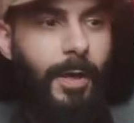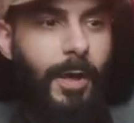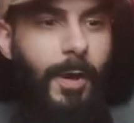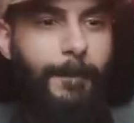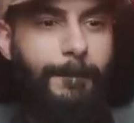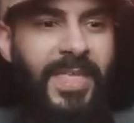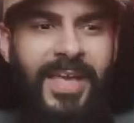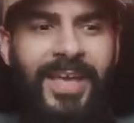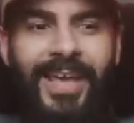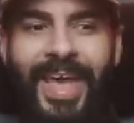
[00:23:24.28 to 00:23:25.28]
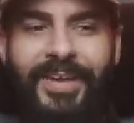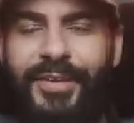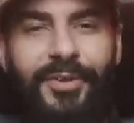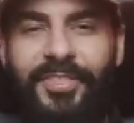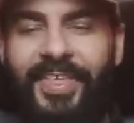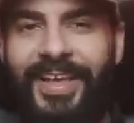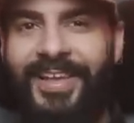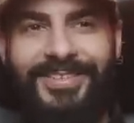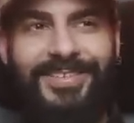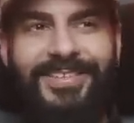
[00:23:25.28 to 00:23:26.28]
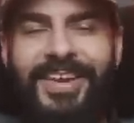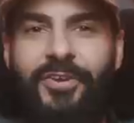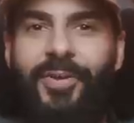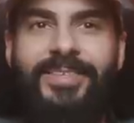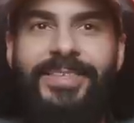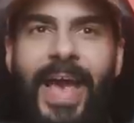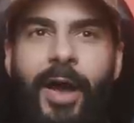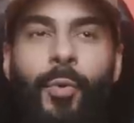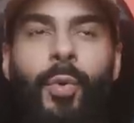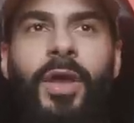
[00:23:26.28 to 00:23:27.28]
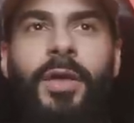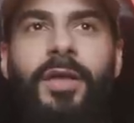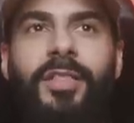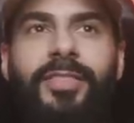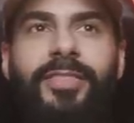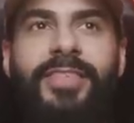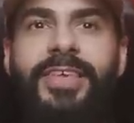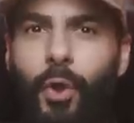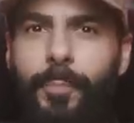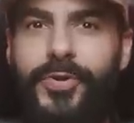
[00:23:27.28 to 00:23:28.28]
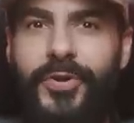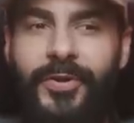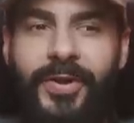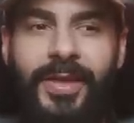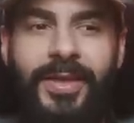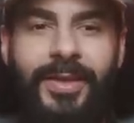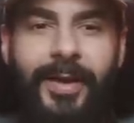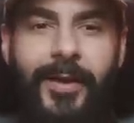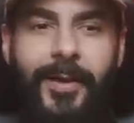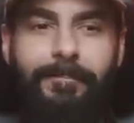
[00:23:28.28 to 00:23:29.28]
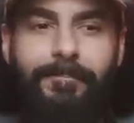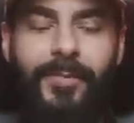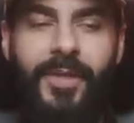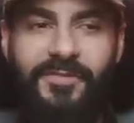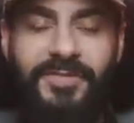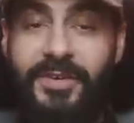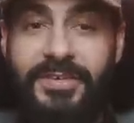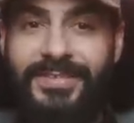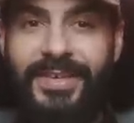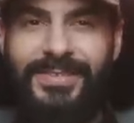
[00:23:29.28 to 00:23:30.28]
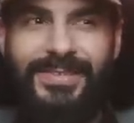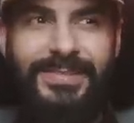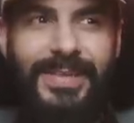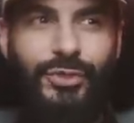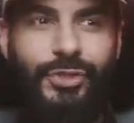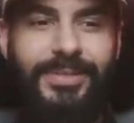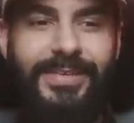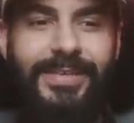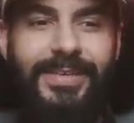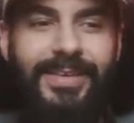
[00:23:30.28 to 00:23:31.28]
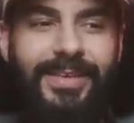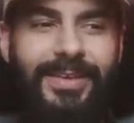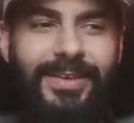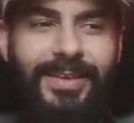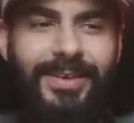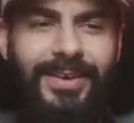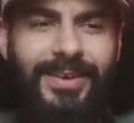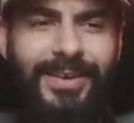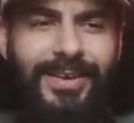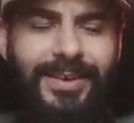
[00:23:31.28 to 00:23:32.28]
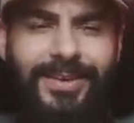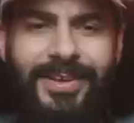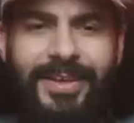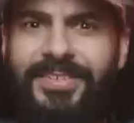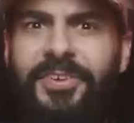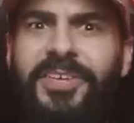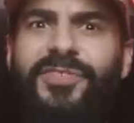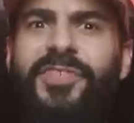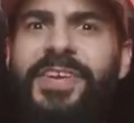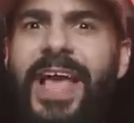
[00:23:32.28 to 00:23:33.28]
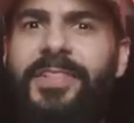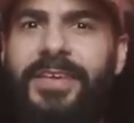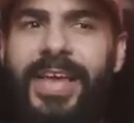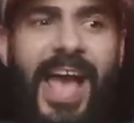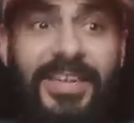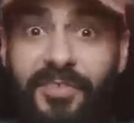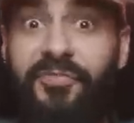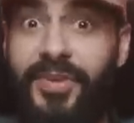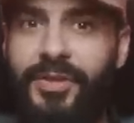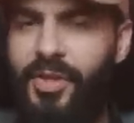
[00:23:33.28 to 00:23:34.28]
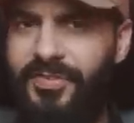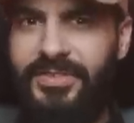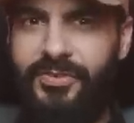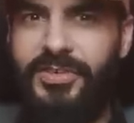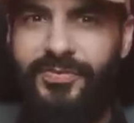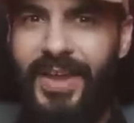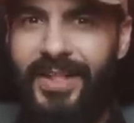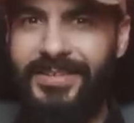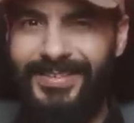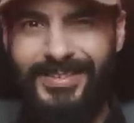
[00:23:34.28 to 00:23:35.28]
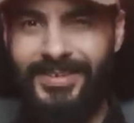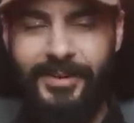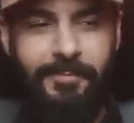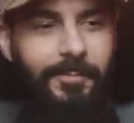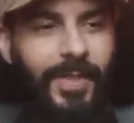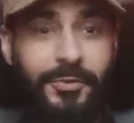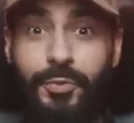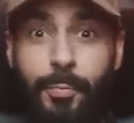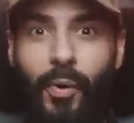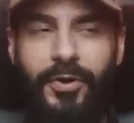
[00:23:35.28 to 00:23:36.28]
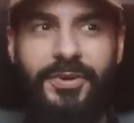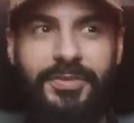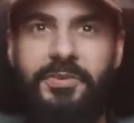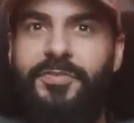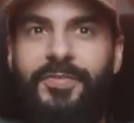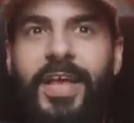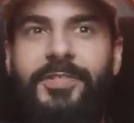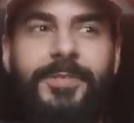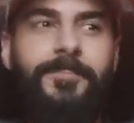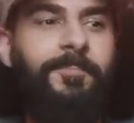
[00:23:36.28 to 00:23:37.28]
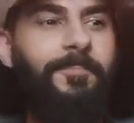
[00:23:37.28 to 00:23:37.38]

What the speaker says: And you know, the thing is, isn't it crazy how the opener of series six is essentially a series finale? It has a feel of a series finale, doesn't it? A two-parter series finale.